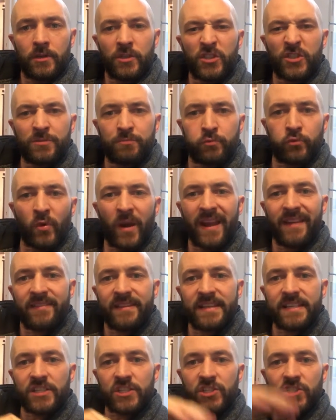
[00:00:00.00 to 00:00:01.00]
Spray
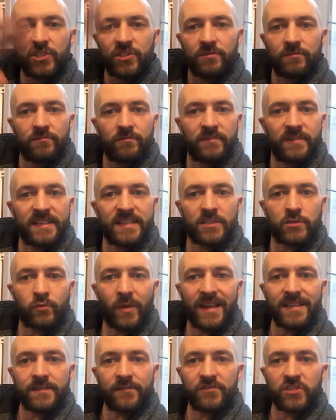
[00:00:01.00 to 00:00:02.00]
these
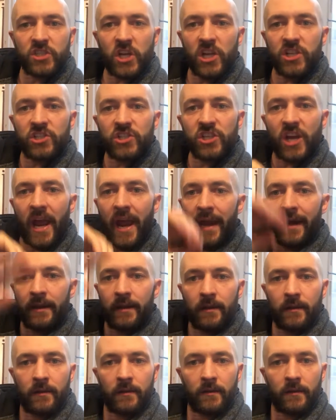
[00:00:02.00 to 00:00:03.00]
rays of sunshine
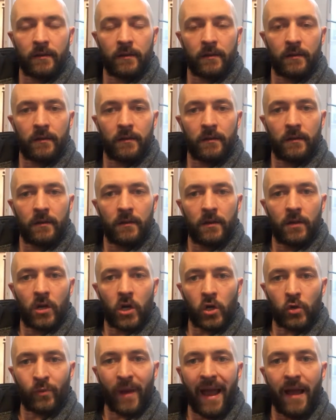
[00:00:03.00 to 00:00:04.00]

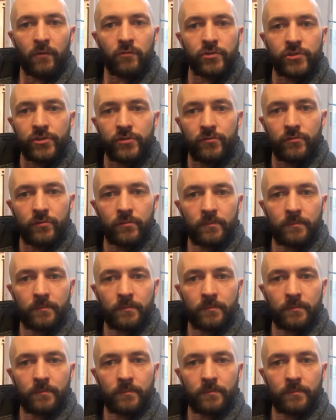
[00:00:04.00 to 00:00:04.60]
around you.